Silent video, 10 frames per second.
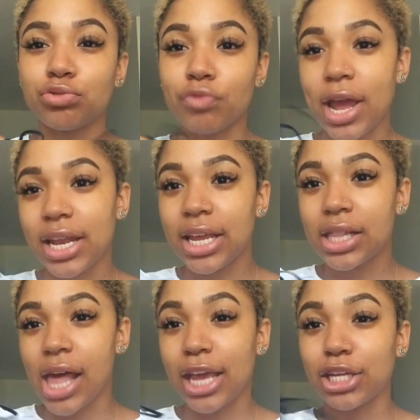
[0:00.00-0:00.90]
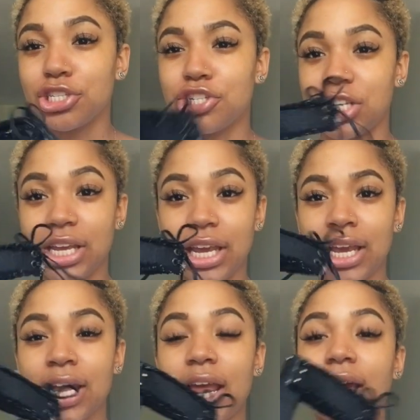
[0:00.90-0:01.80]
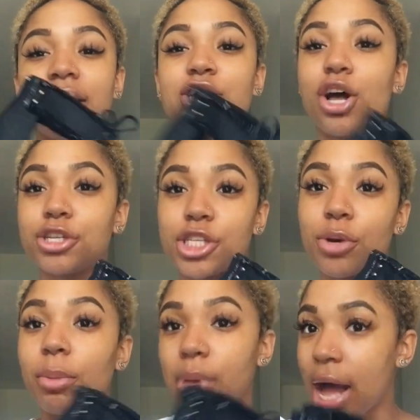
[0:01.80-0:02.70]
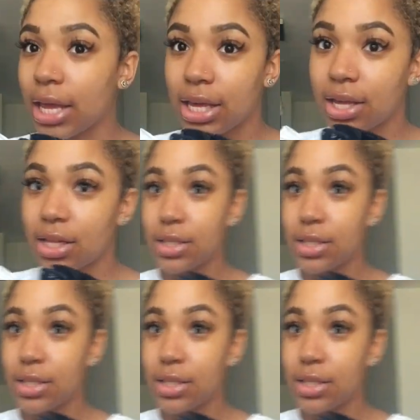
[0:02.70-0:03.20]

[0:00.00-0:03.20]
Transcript: shredded, like jean, and it's also a block heel.